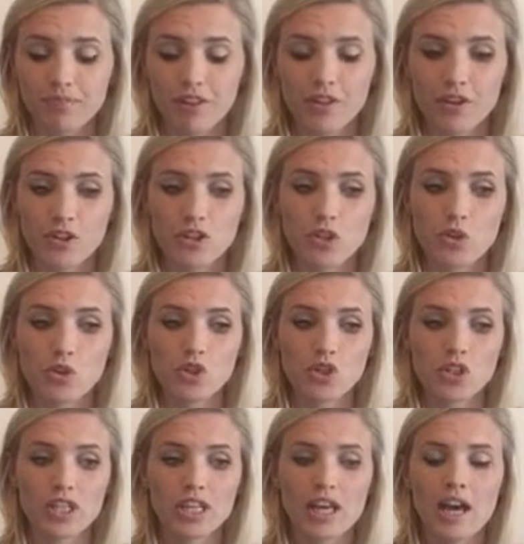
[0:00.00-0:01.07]
There's
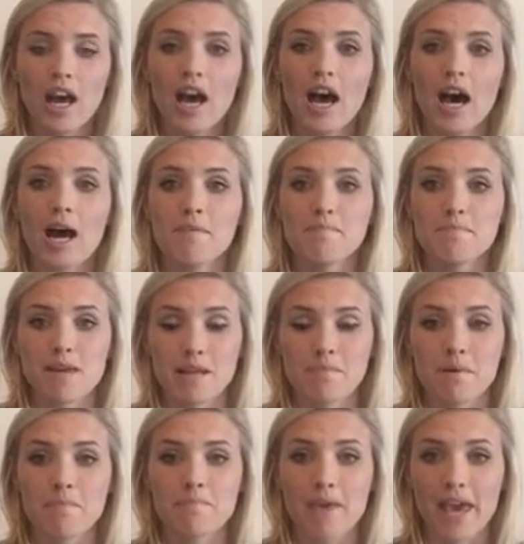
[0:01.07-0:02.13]
usually a
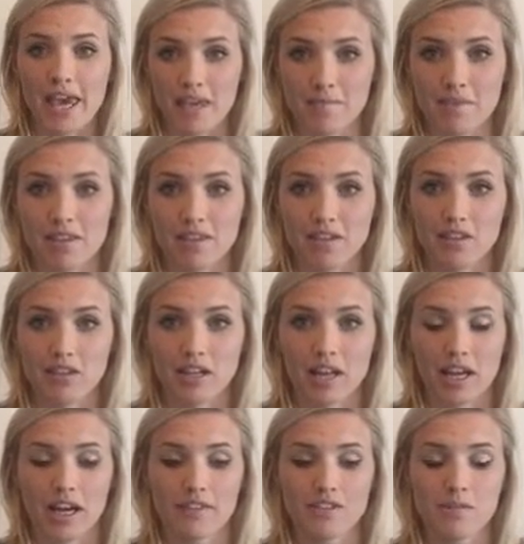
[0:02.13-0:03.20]
minimum payment that you're going to
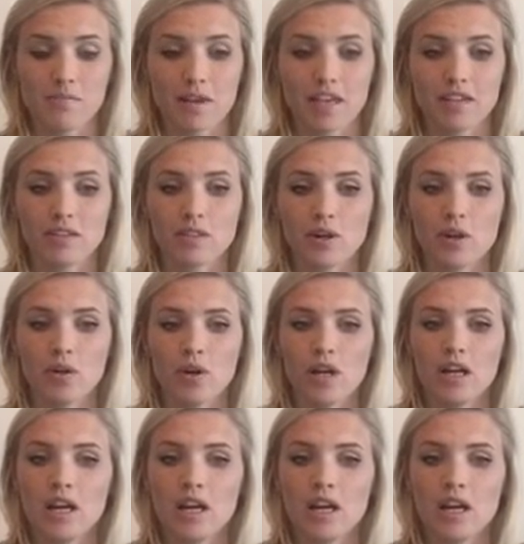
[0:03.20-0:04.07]
have to make. So